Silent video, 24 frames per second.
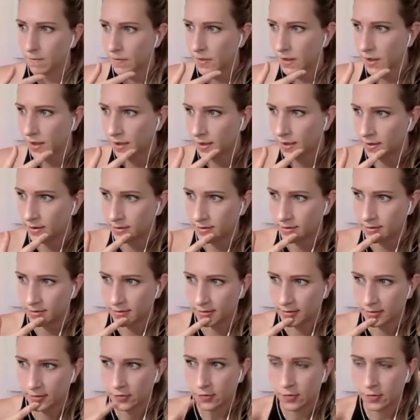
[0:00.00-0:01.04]
And
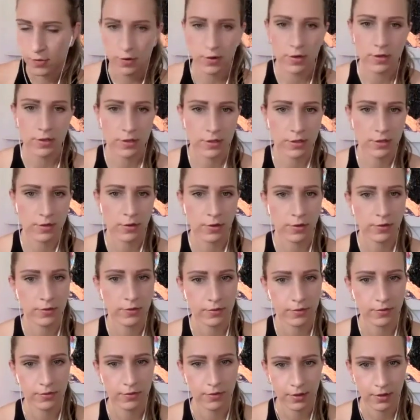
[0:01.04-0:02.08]
of course, you know,